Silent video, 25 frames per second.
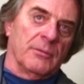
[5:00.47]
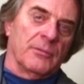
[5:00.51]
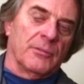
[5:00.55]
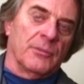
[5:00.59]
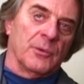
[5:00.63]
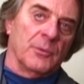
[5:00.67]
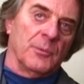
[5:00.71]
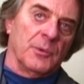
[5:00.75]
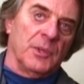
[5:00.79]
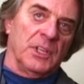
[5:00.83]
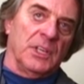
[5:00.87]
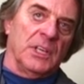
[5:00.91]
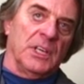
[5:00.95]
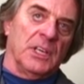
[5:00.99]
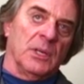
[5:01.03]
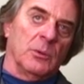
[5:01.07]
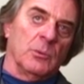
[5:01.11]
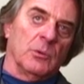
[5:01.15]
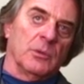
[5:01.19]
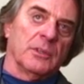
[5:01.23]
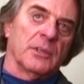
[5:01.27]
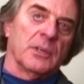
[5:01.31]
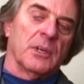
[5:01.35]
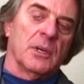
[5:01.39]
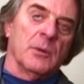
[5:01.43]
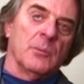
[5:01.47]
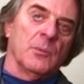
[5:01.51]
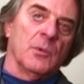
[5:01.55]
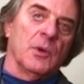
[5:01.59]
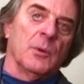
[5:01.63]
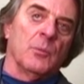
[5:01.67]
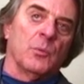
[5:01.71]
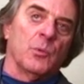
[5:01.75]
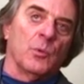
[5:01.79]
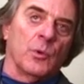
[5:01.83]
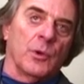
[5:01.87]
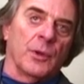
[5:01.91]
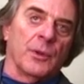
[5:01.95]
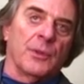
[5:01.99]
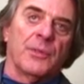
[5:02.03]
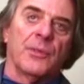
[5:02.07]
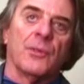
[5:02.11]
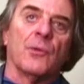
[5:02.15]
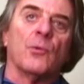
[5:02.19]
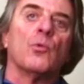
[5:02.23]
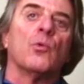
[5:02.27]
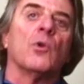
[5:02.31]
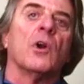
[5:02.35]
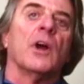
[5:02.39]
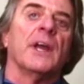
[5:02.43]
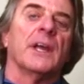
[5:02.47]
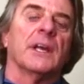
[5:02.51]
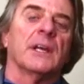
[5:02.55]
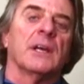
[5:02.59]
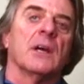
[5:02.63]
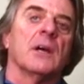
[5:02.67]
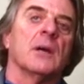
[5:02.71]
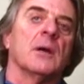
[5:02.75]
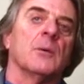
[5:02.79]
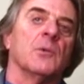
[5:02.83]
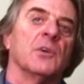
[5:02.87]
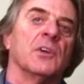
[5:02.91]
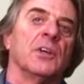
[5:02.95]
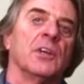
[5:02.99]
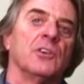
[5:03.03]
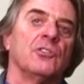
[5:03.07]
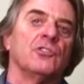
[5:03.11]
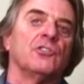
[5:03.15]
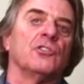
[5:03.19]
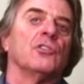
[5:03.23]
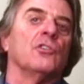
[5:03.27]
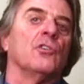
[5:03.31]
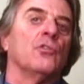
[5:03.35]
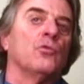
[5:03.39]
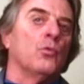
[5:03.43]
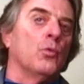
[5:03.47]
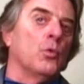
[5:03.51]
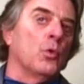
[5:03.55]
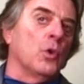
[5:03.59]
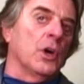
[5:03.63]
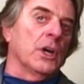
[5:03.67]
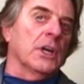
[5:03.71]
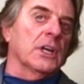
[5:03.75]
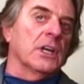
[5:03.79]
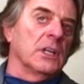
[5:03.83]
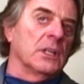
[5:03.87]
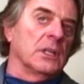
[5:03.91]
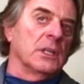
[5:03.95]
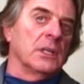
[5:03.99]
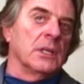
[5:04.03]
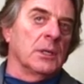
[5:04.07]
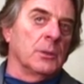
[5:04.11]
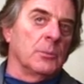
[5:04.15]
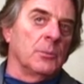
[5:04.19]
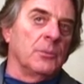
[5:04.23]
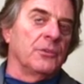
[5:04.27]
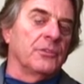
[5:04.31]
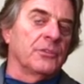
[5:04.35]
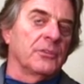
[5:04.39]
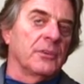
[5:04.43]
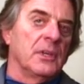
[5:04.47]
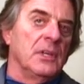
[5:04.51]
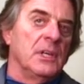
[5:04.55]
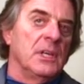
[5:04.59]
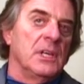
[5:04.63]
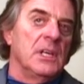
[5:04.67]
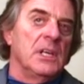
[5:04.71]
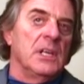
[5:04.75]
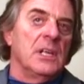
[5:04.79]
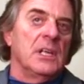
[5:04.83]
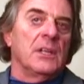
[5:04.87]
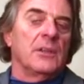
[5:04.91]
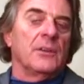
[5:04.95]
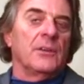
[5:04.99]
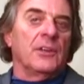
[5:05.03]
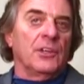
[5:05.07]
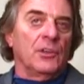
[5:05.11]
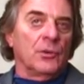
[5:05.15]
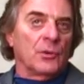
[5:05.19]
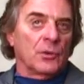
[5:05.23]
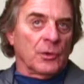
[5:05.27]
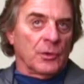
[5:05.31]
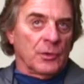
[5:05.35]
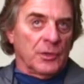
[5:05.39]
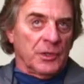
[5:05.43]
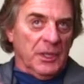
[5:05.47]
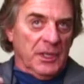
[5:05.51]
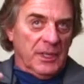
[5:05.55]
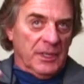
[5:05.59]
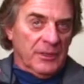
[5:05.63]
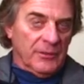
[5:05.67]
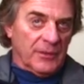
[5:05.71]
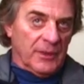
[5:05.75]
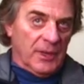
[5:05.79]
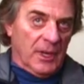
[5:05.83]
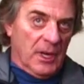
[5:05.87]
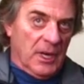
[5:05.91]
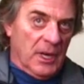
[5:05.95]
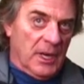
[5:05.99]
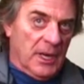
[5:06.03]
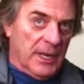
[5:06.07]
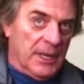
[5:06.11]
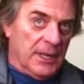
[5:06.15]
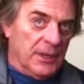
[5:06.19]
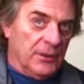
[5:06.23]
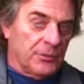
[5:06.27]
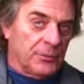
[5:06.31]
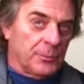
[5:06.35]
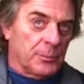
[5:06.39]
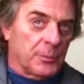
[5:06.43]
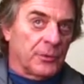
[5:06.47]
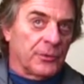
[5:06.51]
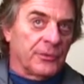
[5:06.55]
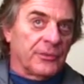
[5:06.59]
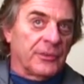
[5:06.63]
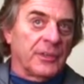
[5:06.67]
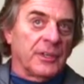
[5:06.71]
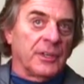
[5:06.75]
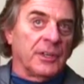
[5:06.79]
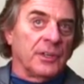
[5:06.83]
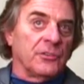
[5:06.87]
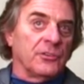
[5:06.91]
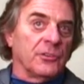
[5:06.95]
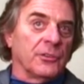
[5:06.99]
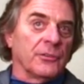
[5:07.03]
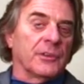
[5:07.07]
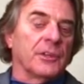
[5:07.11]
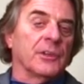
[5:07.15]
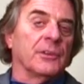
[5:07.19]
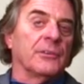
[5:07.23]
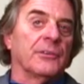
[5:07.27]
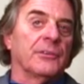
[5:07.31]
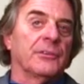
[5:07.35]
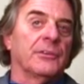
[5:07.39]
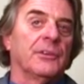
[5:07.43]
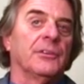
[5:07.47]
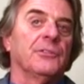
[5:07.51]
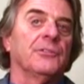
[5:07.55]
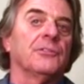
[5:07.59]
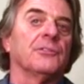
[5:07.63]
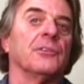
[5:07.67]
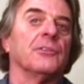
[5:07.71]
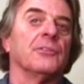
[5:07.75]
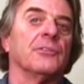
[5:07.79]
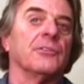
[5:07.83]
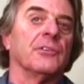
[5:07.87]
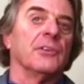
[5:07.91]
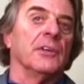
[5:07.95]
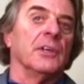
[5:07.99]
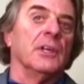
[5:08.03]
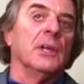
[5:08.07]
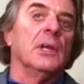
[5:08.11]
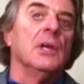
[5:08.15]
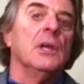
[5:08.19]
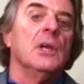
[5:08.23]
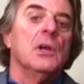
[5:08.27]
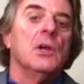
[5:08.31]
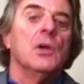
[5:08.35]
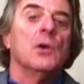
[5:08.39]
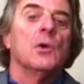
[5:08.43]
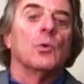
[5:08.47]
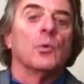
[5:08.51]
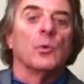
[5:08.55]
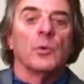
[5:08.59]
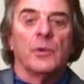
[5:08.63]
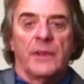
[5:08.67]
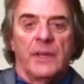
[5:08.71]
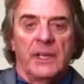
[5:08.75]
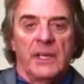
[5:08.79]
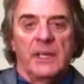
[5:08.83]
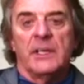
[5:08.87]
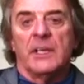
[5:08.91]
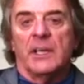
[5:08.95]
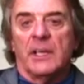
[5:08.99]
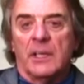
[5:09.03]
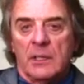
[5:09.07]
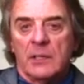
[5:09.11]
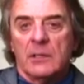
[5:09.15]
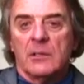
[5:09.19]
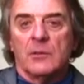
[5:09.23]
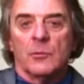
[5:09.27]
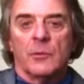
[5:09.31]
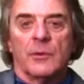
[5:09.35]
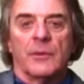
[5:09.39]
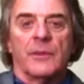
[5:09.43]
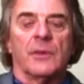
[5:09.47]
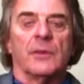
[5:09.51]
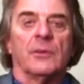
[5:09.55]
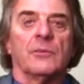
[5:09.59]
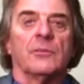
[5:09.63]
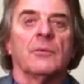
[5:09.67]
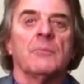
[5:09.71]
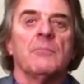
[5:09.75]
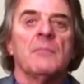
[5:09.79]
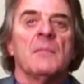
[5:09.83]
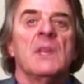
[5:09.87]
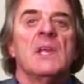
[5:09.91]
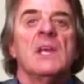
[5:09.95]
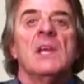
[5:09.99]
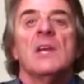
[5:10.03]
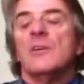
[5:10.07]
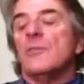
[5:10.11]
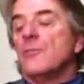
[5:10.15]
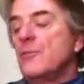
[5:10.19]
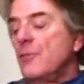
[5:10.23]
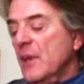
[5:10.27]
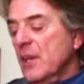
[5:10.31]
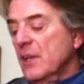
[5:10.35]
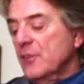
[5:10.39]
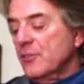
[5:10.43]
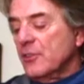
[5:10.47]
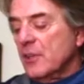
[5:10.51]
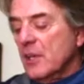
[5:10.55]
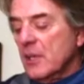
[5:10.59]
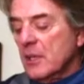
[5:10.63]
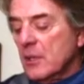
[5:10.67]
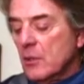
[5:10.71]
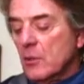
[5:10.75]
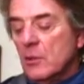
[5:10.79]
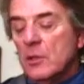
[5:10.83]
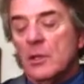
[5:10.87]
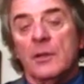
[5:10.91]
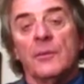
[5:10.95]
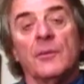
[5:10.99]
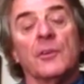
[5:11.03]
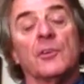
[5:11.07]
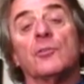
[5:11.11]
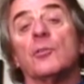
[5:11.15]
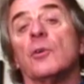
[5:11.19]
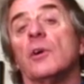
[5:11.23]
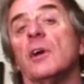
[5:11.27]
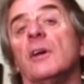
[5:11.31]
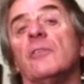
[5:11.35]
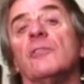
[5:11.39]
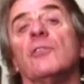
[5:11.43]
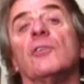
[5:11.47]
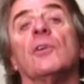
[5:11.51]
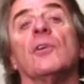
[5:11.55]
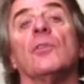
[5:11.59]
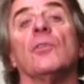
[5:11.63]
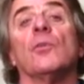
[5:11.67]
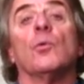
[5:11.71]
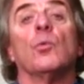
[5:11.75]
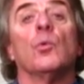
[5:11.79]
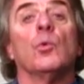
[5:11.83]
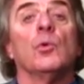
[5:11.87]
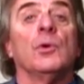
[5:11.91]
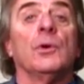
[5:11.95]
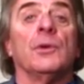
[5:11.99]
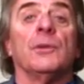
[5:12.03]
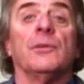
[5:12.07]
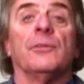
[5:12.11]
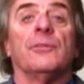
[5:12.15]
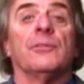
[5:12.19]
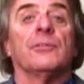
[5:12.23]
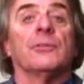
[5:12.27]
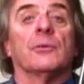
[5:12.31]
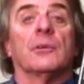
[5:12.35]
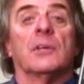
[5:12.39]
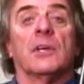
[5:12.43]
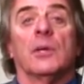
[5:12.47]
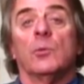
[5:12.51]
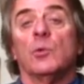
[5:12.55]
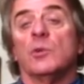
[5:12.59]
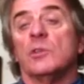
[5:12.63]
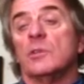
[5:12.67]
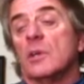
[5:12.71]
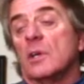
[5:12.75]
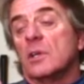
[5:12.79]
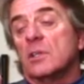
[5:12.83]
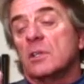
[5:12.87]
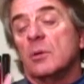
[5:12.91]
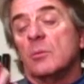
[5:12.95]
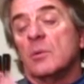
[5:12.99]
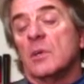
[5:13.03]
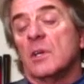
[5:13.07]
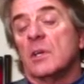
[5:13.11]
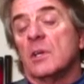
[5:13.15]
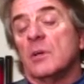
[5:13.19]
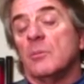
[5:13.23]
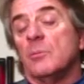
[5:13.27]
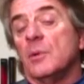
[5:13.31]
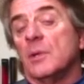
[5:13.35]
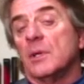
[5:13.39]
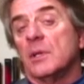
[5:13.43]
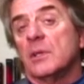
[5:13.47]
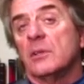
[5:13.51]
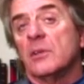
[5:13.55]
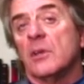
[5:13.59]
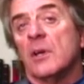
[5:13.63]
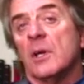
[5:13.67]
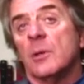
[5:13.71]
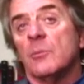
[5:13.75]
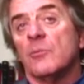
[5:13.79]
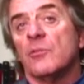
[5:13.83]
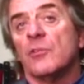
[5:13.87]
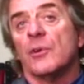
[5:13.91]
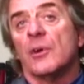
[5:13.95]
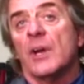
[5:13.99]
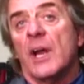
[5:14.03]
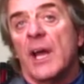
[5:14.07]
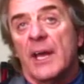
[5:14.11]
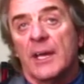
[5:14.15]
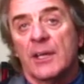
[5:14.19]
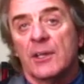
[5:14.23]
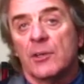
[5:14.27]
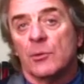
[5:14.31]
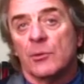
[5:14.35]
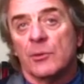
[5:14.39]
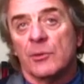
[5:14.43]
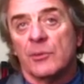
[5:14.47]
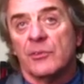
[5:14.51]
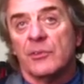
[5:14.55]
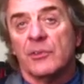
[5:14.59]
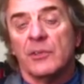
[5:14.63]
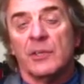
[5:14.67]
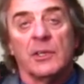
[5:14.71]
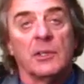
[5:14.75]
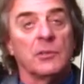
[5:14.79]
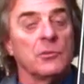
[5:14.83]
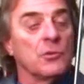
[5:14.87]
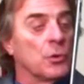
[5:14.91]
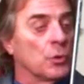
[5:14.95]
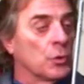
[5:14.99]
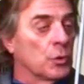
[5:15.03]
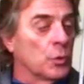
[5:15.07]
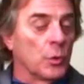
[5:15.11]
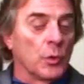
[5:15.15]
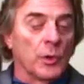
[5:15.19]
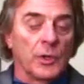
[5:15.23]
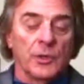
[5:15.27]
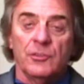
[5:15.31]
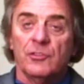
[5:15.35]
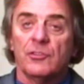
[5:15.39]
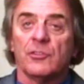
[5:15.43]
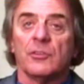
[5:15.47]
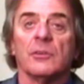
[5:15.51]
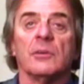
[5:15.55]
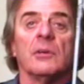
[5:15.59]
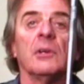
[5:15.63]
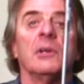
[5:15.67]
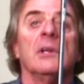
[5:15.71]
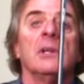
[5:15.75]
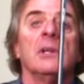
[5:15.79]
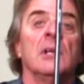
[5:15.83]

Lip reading: for being able to come up with the right combination of what clubs that you're going to have the highest percentage of consistency with hitting with this. Face angle on the driver in the woods. Okay, we talked about it big time for accuracy, no question.